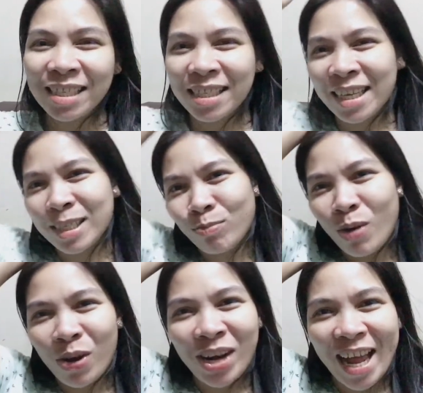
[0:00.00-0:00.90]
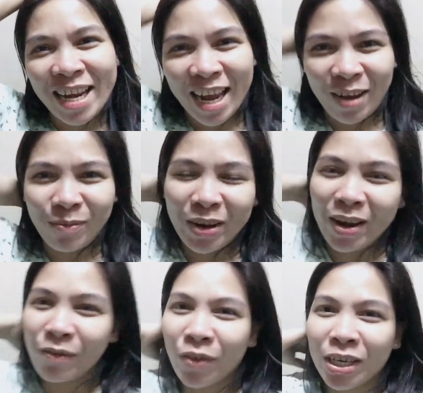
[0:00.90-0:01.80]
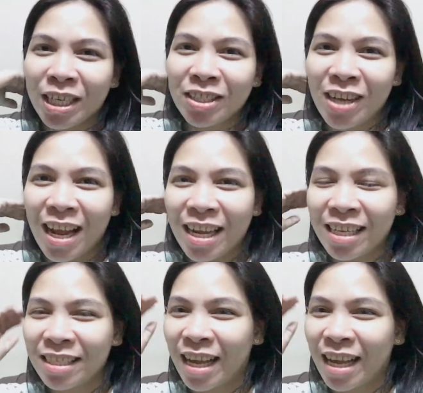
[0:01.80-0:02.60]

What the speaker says: sis Boholana and Barin, for the challenge.